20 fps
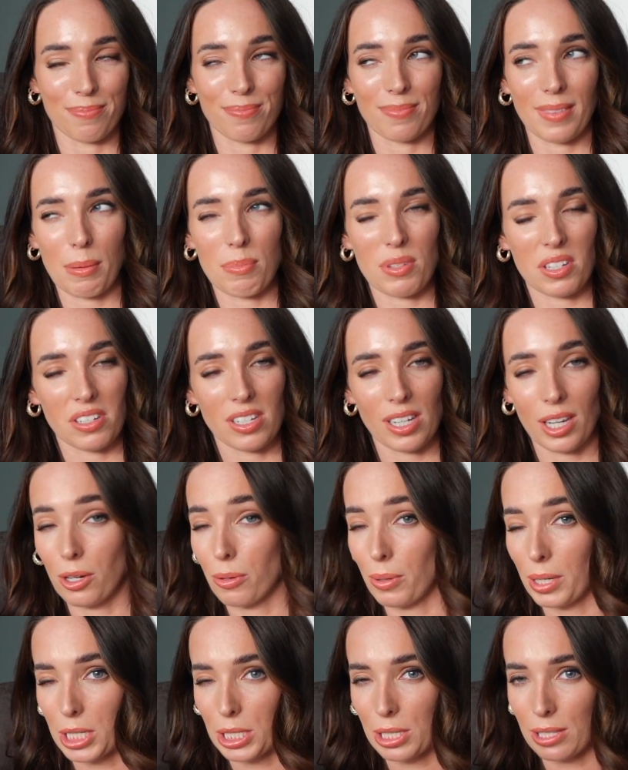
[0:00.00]
I'm just gonna take
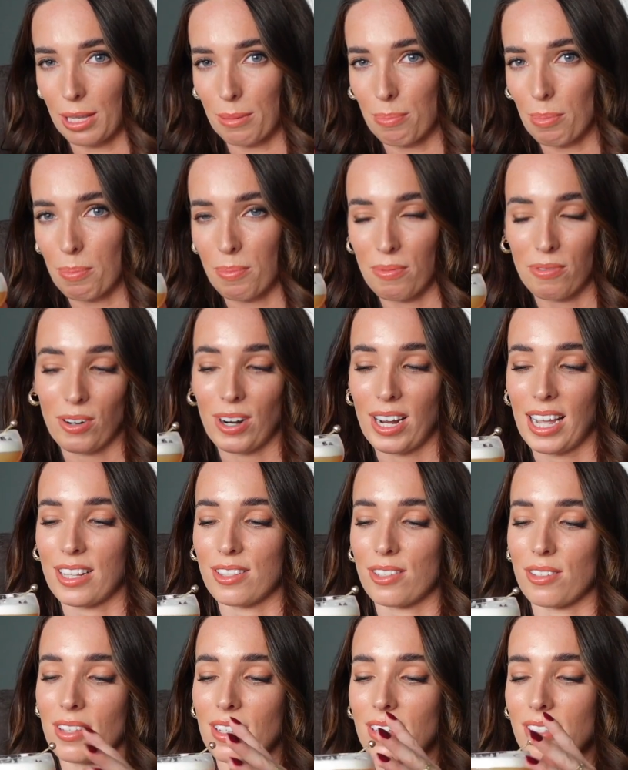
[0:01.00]
a quick sip before I
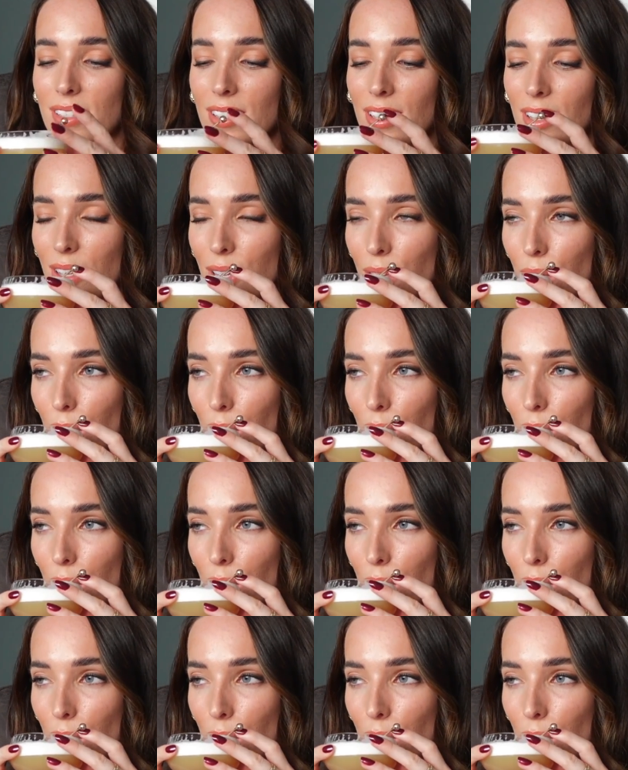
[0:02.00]
answer this.